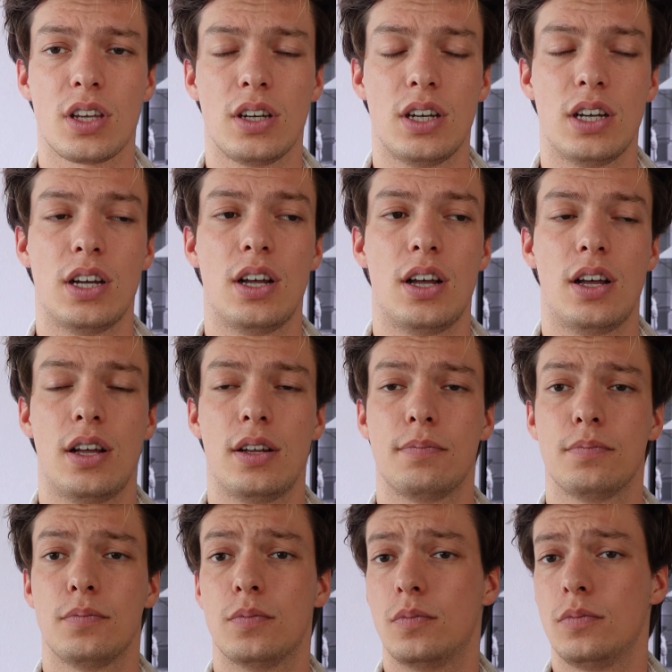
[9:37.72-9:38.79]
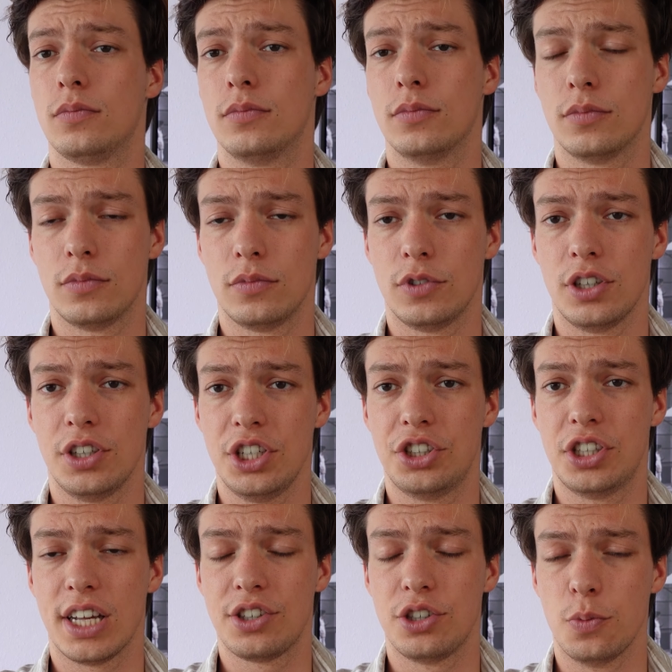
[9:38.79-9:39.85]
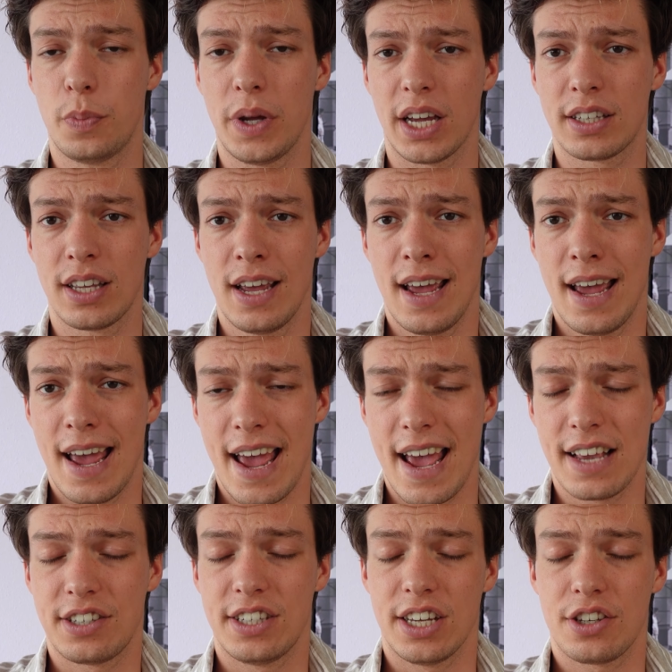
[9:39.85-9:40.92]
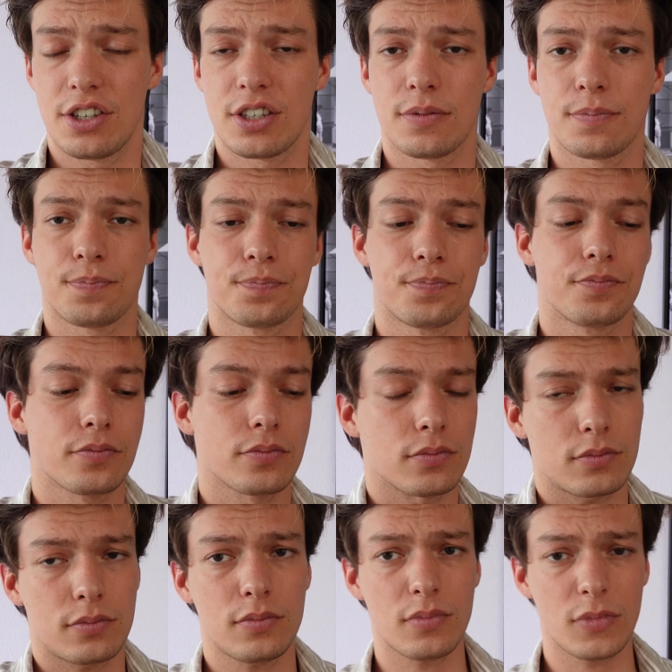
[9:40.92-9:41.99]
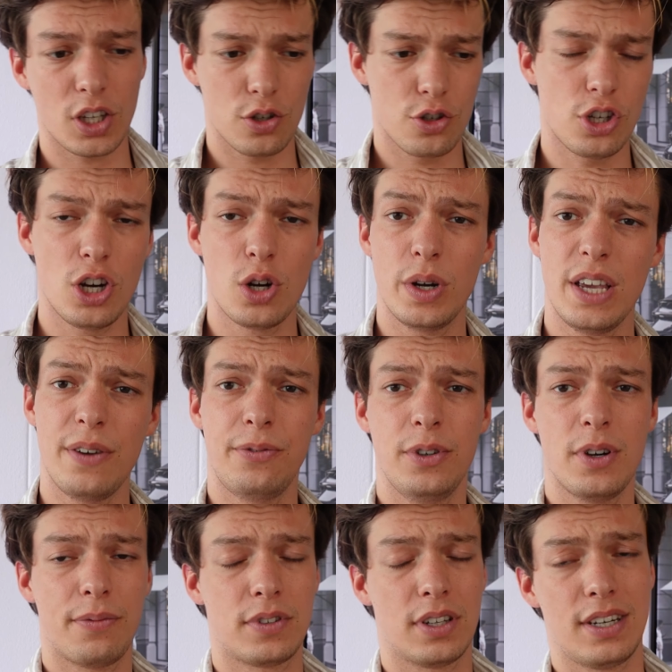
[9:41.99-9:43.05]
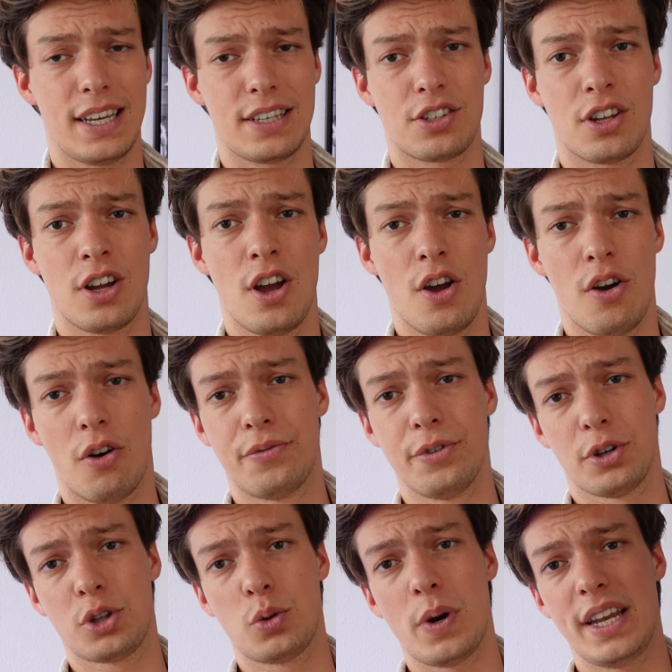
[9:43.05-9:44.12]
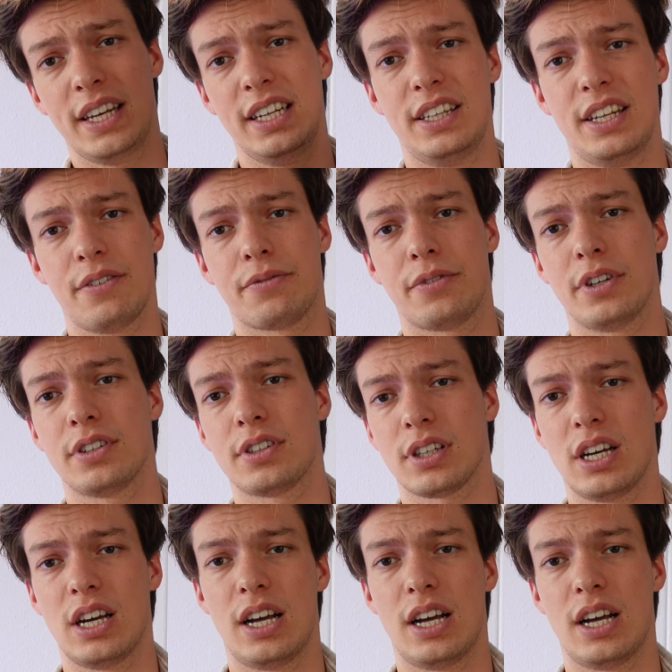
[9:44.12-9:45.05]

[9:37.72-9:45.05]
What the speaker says: the niche that you picked has this? So if you have the list of your 20 different